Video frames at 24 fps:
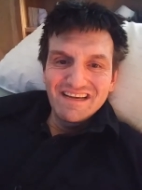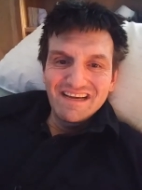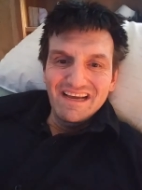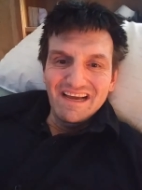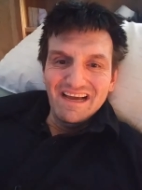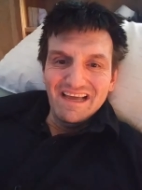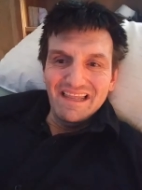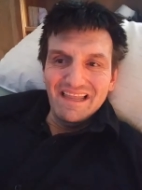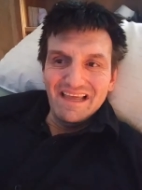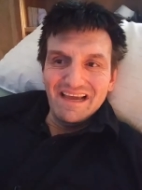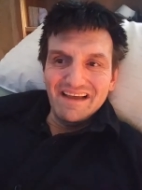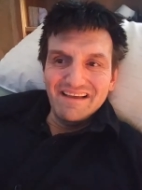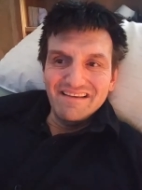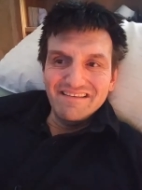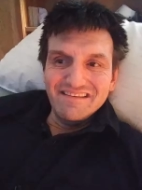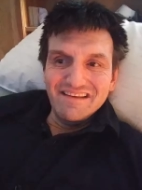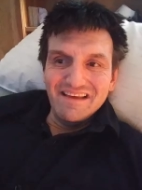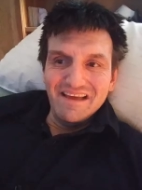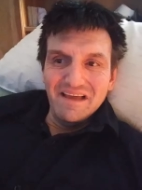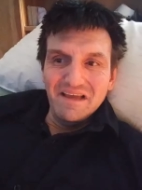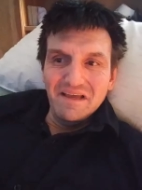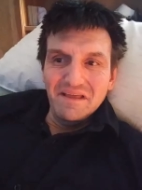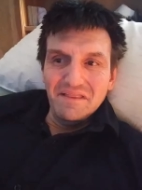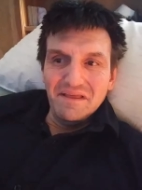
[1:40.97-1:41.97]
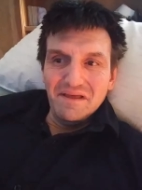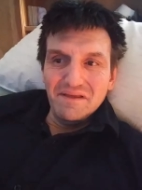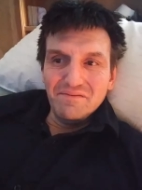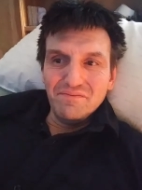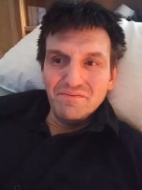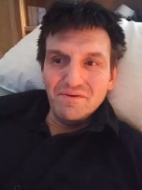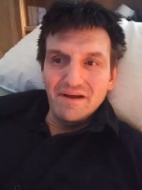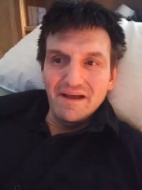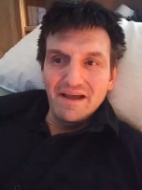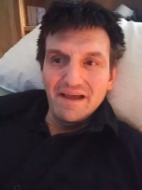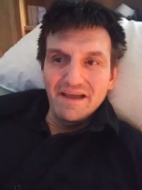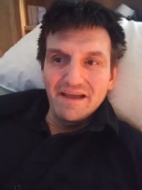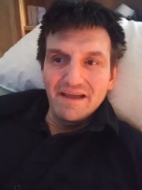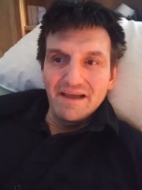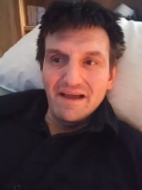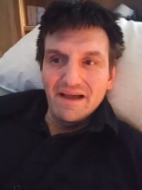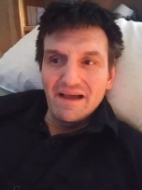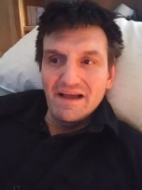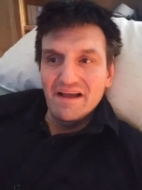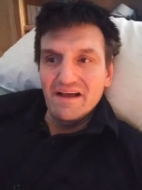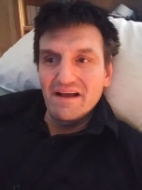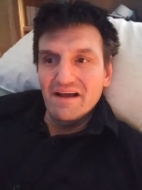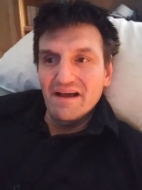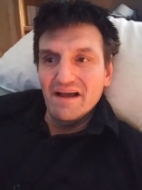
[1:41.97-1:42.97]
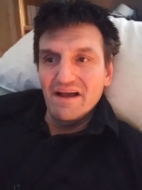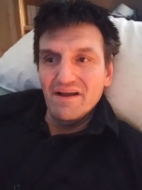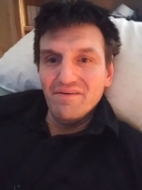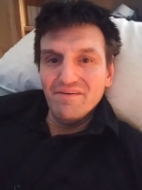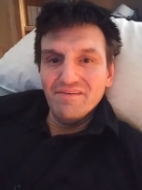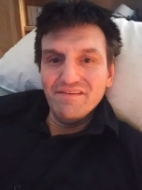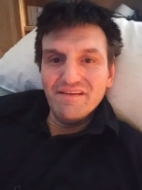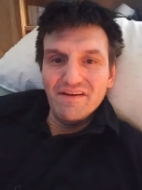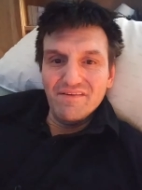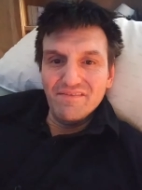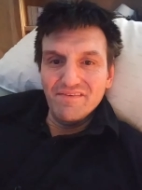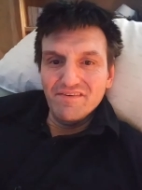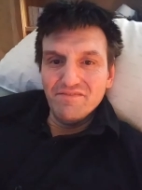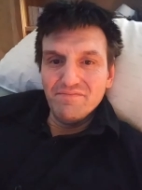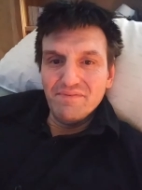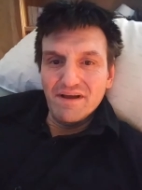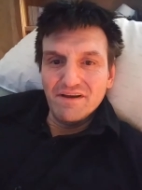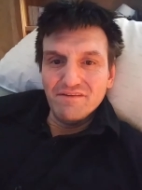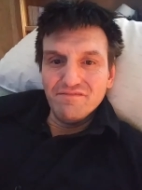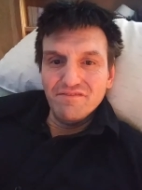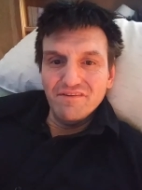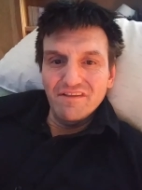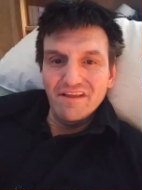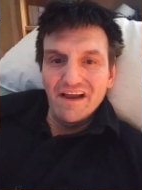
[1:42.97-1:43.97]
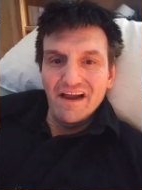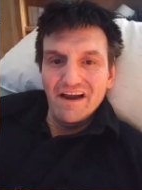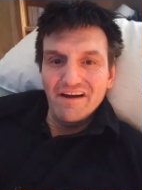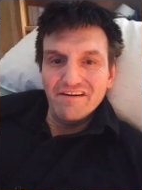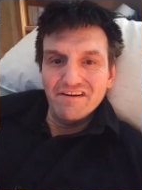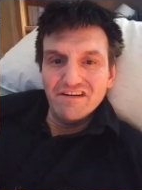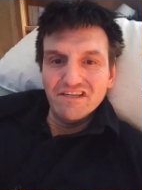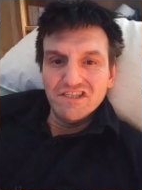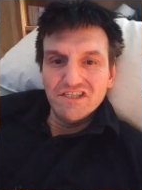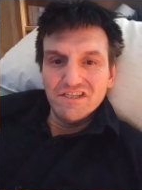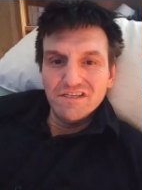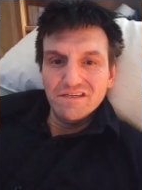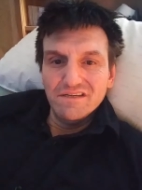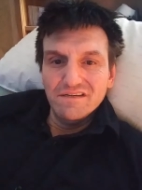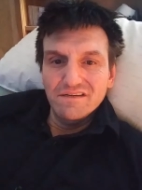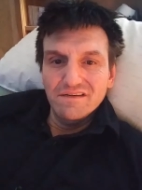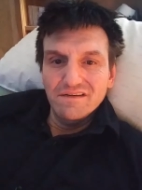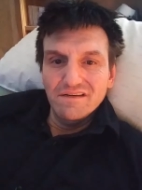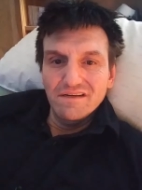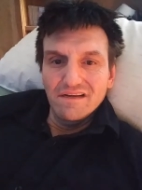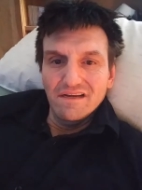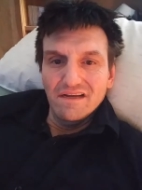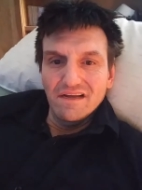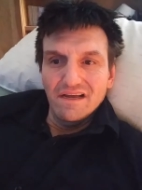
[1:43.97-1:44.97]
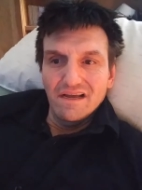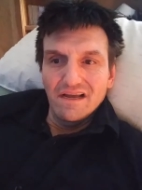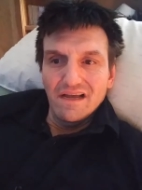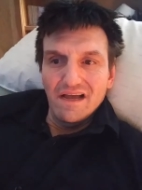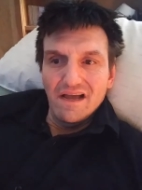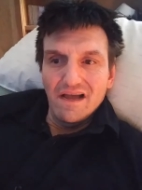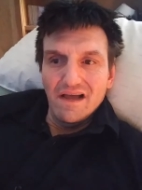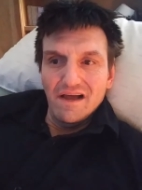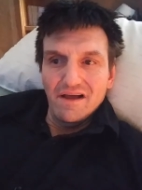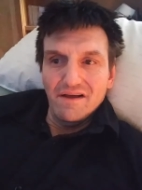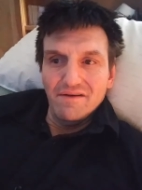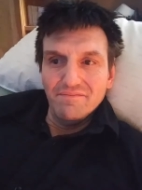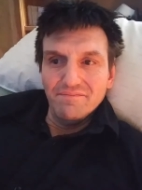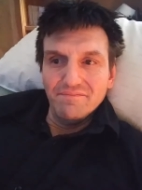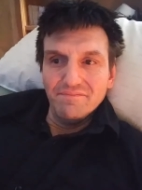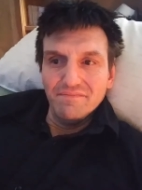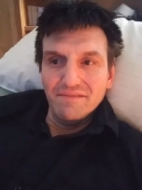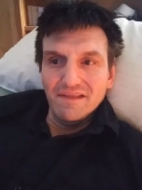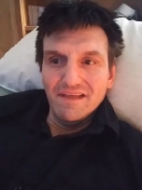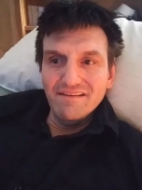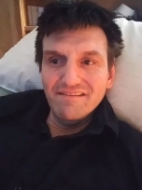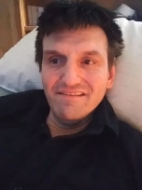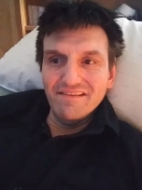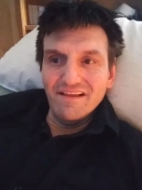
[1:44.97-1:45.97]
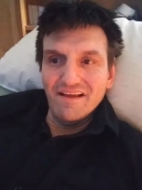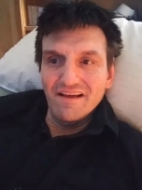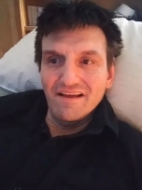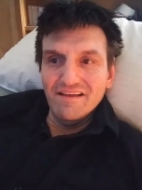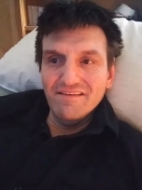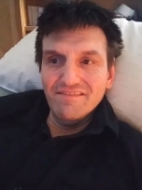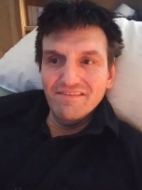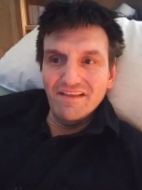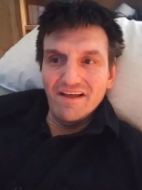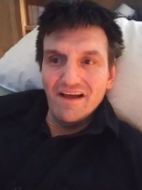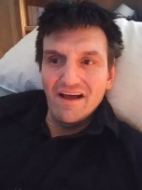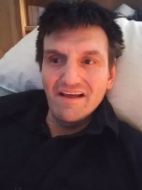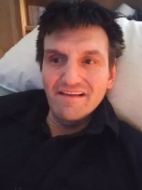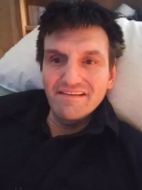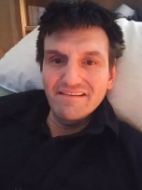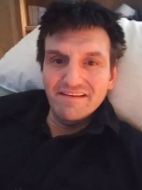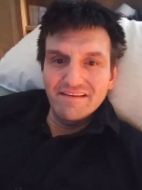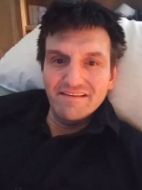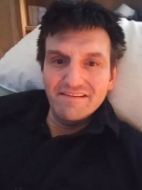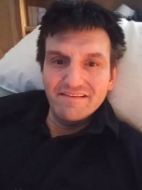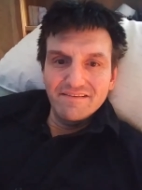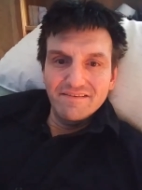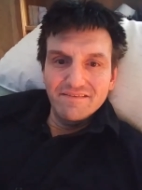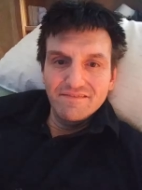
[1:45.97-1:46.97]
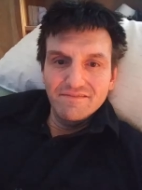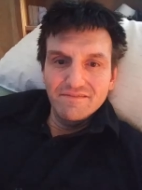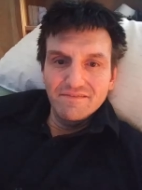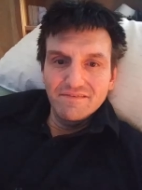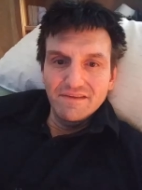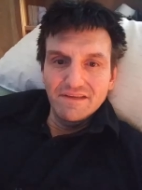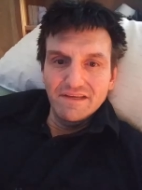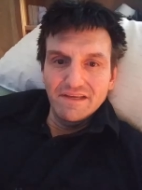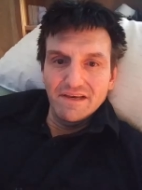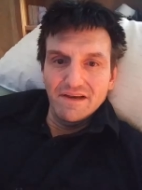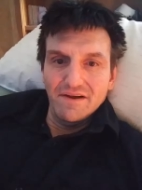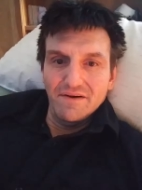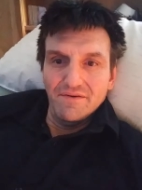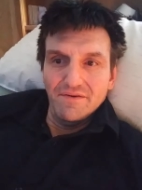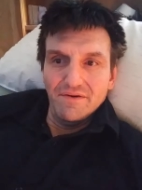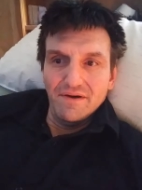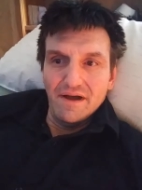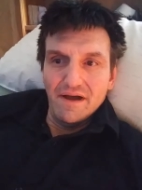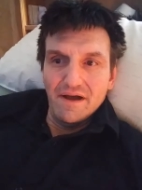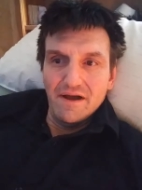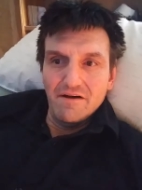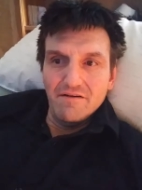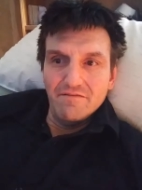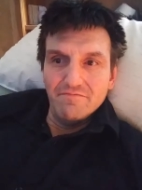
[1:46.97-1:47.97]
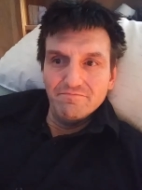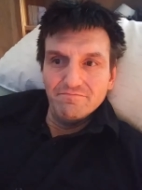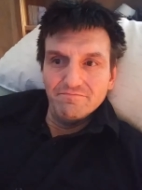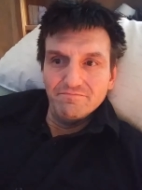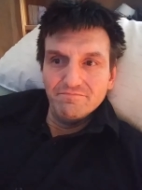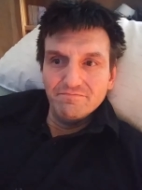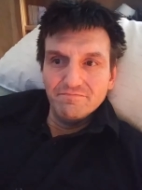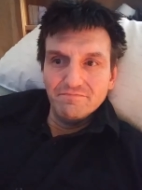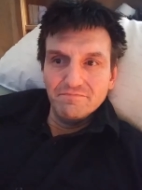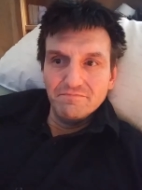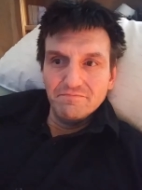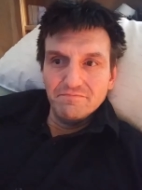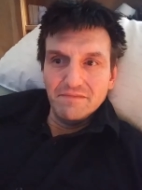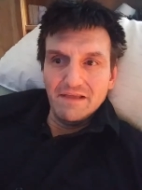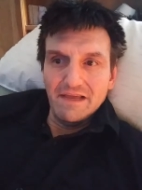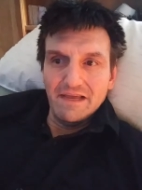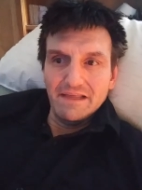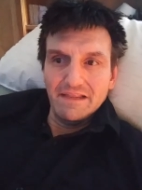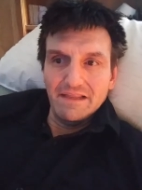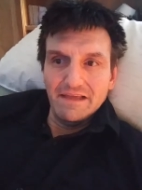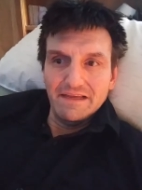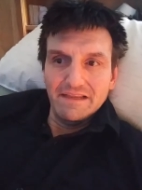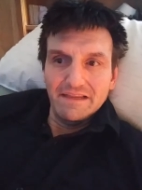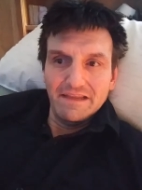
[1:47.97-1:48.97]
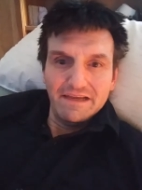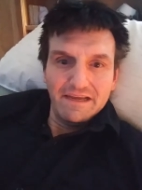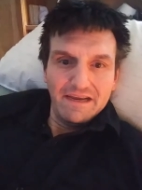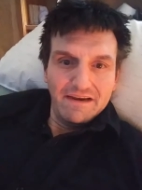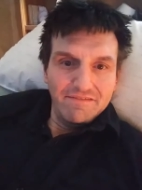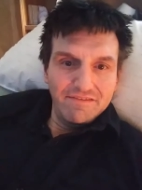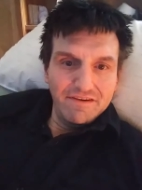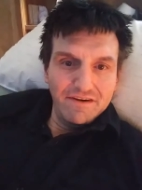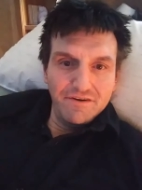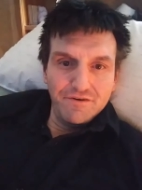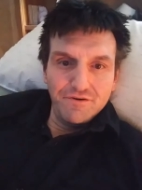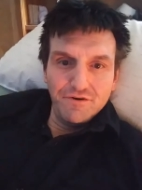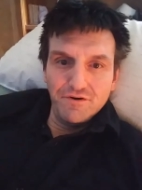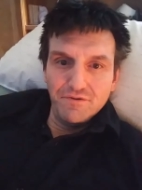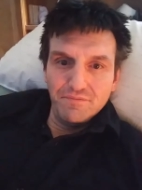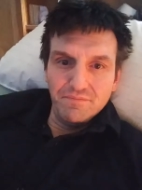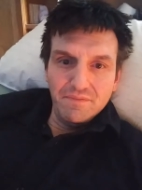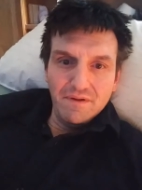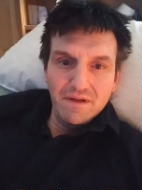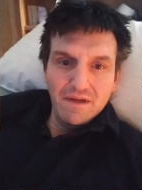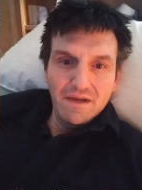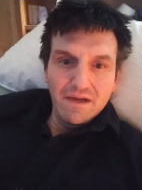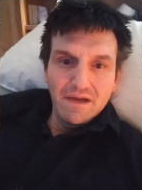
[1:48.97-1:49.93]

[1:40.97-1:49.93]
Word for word: And like I say, that's why uh, I always have respect for the Irish, um, even the even the Aussies, you know, um, like like like every group